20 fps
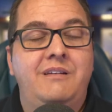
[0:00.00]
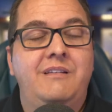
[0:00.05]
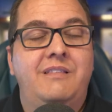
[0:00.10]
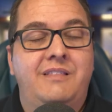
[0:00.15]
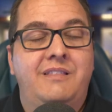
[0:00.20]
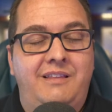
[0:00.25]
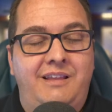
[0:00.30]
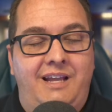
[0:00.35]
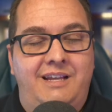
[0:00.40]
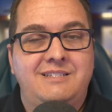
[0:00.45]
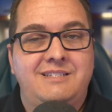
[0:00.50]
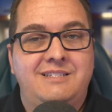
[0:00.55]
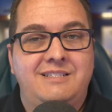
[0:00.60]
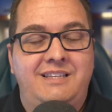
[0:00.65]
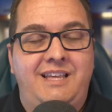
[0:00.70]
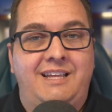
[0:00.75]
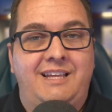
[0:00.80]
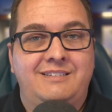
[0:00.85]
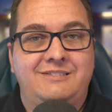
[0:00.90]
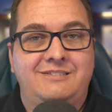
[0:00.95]
Yes, the
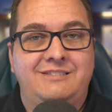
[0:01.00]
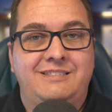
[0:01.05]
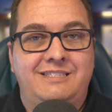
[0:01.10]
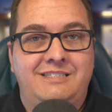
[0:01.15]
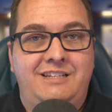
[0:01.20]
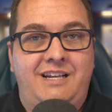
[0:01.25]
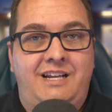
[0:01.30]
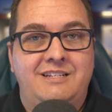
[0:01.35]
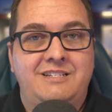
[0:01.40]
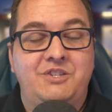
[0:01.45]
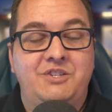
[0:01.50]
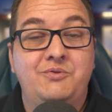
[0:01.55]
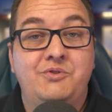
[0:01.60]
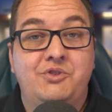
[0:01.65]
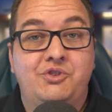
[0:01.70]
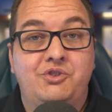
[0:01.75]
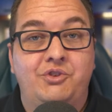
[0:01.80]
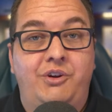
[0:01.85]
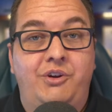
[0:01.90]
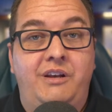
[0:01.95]
answer is yes, you
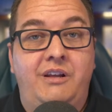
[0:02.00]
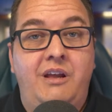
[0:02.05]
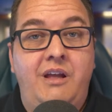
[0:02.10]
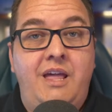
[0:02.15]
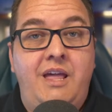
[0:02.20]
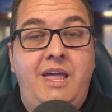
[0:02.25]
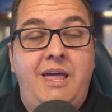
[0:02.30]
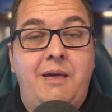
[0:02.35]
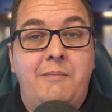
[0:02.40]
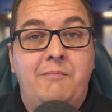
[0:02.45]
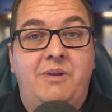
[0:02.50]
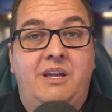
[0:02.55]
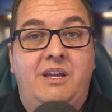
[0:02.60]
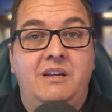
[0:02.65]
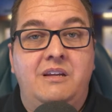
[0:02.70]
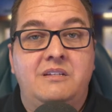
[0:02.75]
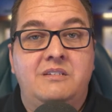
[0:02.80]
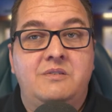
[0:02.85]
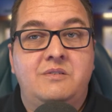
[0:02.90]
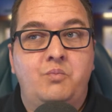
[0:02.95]
should,
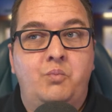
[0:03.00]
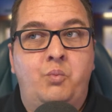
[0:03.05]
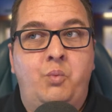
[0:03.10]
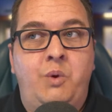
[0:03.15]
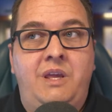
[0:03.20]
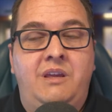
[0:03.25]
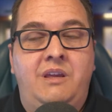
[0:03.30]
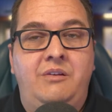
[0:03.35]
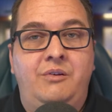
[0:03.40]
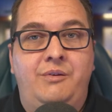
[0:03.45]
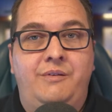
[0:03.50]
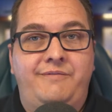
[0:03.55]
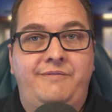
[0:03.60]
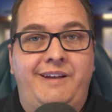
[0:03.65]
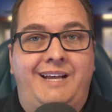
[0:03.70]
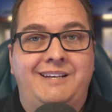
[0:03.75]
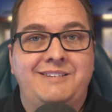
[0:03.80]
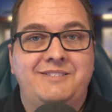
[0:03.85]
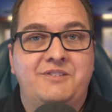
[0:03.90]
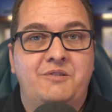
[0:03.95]
because we can do it
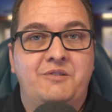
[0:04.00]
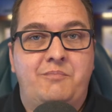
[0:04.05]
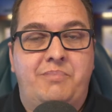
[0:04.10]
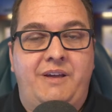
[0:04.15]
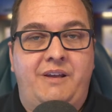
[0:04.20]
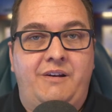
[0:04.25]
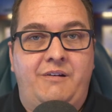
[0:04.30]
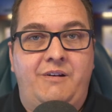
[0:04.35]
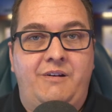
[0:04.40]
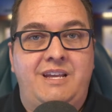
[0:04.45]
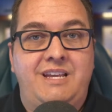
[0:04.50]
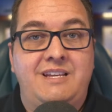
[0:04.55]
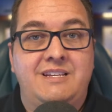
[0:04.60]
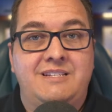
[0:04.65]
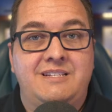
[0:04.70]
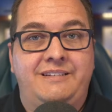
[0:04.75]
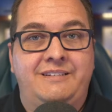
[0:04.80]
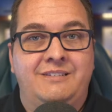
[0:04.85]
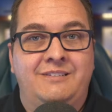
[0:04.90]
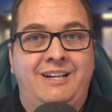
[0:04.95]
faster, better,
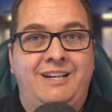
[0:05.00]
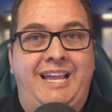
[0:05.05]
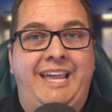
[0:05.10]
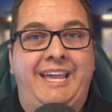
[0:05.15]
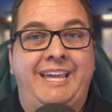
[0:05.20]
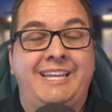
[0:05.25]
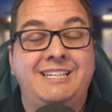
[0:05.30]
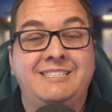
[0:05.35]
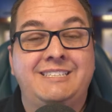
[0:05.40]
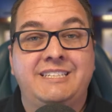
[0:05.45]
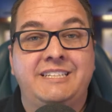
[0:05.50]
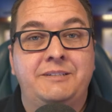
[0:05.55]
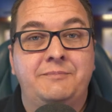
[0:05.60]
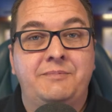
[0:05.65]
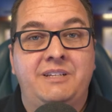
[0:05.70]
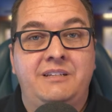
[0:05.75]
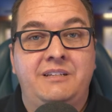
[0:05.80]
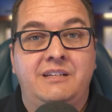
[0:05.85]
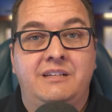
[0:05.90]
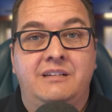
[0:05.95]
easier, and it's going to be
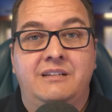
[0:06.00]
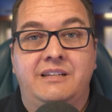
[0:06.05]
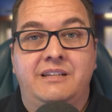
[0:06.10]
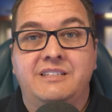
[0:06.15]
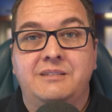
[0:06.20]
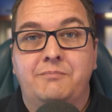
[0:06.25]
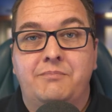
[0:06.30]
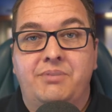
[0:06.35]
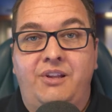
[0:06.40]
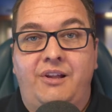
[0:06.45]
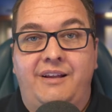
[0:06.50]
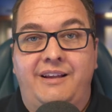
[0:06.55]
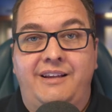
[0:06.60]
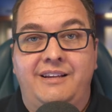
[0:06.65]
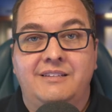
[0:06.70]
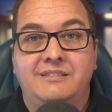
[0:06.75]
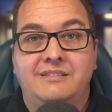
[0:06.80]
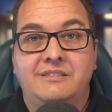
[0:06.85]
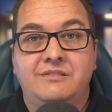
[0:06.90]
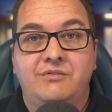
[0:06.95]
legally
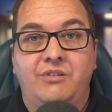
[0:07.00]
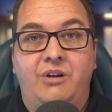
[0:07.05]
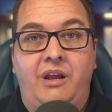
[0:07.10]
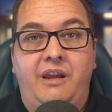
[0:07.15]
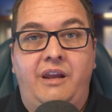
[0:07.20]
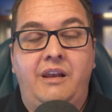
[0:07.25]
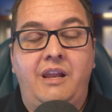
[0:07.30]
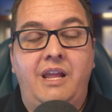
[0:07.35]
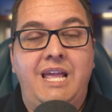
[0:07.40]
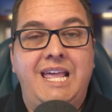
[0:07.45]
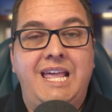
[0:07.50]
compliant, right?